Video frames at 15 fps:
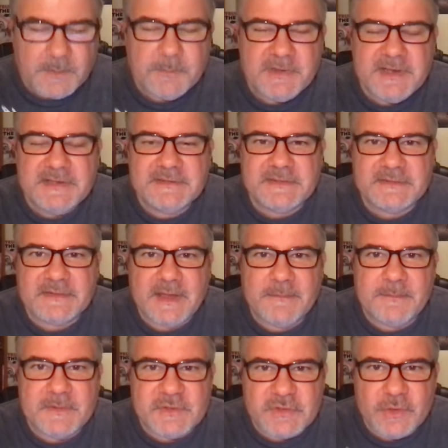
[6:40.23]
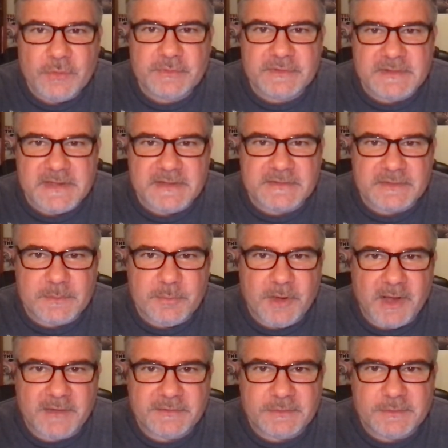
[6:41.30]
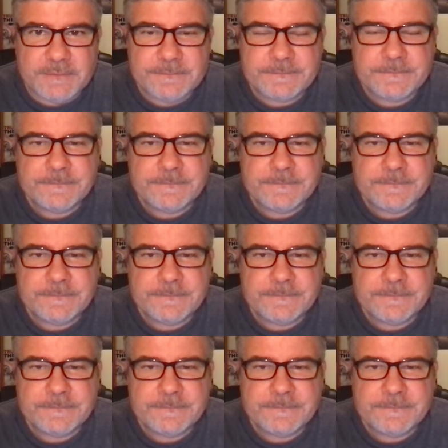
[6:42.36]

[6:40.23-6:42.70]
But he says, I've been chosen as an apostle,